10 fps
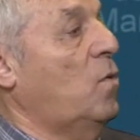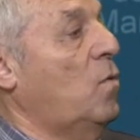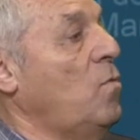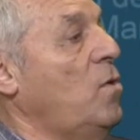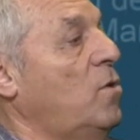
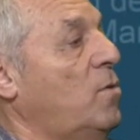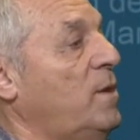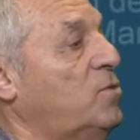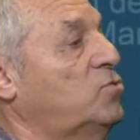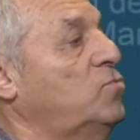We pivot
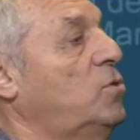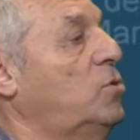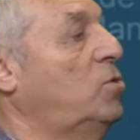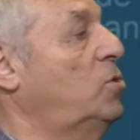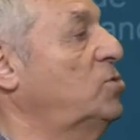with the
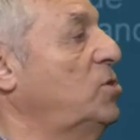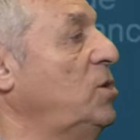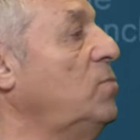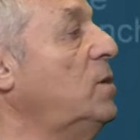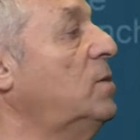second
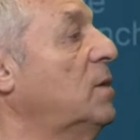column.